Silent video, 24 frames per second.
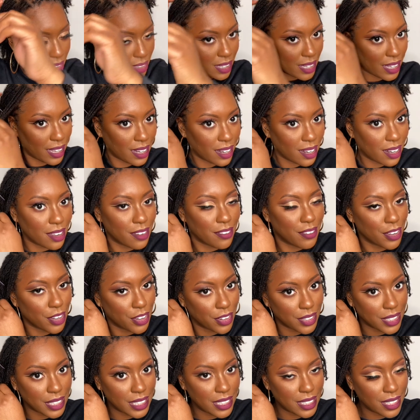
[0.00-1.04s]
the end of a
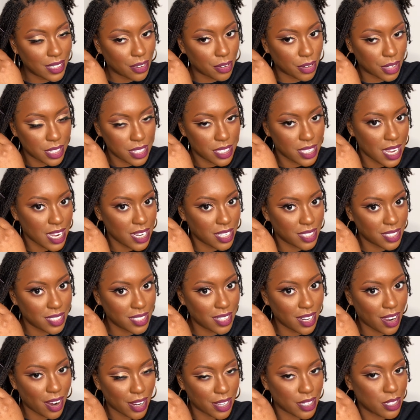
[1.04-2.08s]
grid or a section
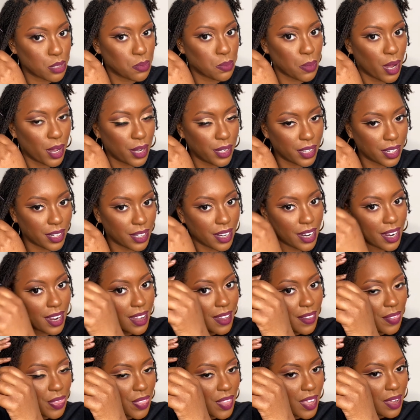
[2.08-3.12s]
are smaller
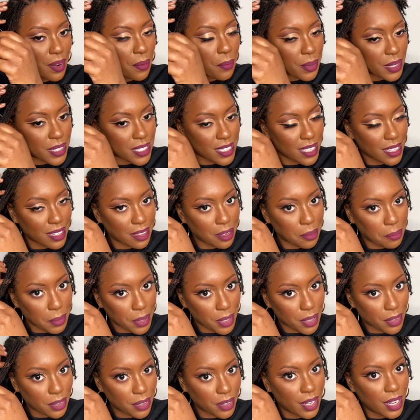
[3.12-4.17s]
than what's in the
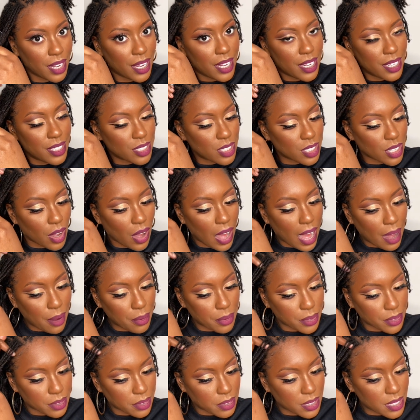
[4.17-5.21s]
middle. So I
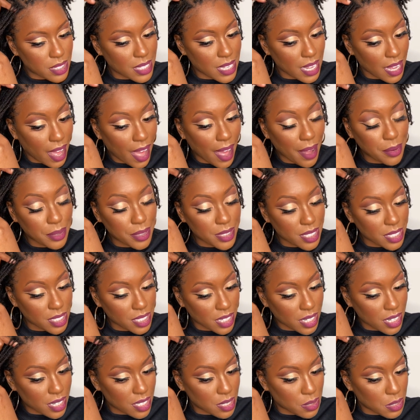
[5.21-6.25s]
would
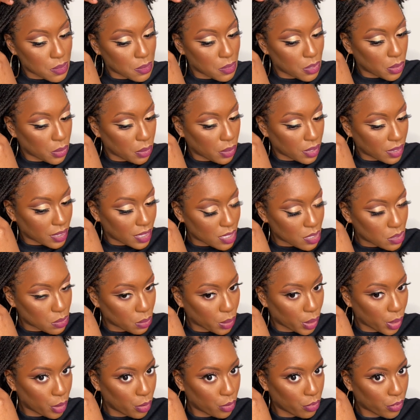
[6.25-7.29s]
suggest doing this
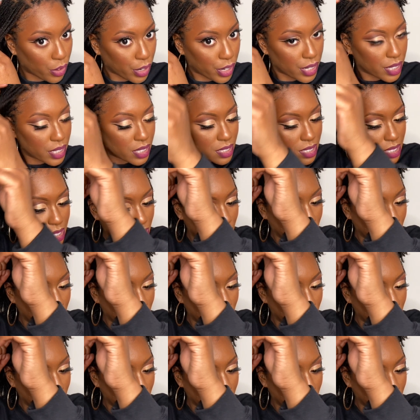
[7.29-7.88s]
row first,